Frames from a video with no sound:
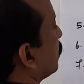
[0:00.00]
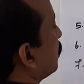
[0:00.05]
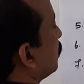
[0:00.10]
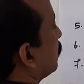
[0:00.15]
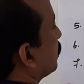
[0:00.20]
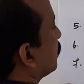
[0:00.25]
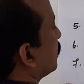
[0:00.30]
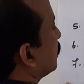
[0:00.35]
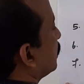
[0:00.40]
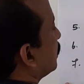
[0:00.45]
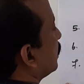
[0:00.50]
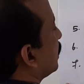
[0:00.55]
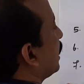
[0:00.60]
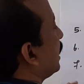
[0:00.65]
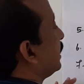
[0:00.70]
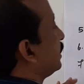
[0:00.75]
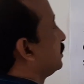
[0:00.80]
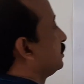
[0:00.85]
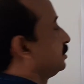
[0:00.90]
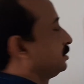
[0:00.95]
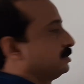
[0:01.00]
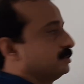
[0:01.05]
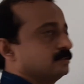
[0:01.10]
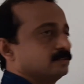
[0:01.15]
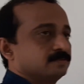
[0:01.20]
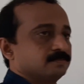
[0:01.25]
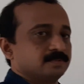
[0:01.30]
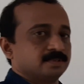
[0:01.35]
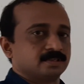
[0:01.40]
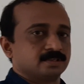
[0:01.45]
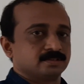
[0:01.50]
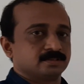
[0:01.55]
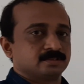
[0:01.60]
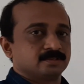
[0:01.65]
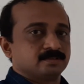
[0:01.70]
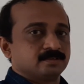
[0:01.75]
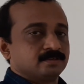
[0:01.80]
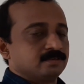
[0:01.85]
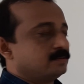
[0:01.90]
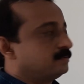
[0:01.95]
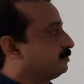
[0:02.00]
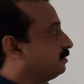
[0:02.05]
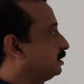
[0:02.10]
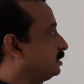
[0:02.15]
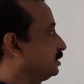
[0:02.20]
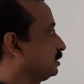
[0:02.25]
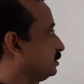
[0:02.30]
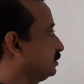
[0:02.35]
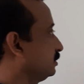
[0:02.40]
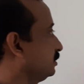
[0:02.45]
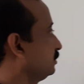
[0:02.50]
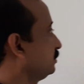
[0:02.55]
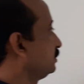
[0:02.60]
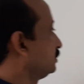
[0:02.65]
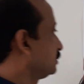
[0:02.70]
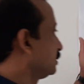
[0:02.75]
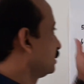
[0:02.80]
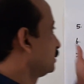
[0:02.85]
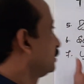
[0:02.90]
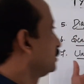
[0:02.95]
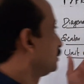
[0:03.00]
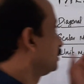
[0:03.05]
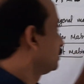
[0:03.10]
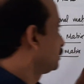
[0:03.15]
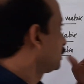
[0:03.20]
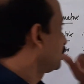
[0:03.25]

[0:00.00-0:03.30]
or identity matrix. What are these? Are the